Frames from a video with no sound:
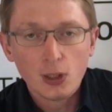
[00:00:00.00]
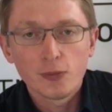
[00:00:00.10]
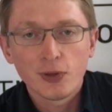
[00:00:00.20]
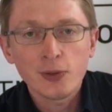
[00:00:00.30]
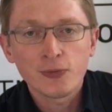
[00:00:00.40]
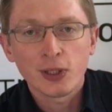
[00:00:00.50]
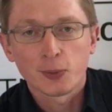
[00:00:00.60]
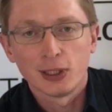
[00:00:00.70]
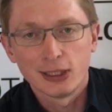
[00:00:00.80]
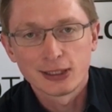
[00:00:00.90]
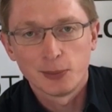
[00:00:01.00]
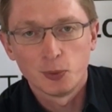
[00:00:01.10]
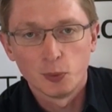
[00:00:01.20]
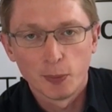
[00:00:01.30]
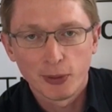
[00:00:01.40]
Very frequently,
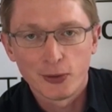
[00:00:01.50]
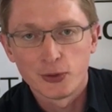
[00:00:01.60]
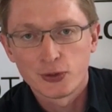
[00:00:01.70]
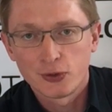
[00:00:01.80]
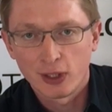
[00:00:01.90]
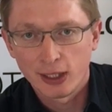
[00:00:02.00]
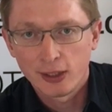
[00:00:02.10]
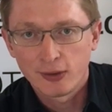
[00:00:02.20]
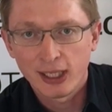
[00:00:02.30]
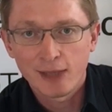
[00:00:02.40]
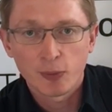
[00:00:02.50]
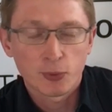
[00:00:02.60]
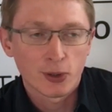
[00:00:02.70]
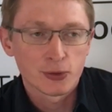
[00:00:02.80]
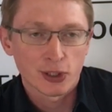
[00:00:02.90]
someone will post that they have a
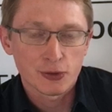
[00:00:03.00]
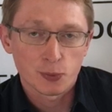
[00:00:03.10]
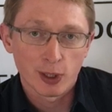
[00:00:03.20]
process,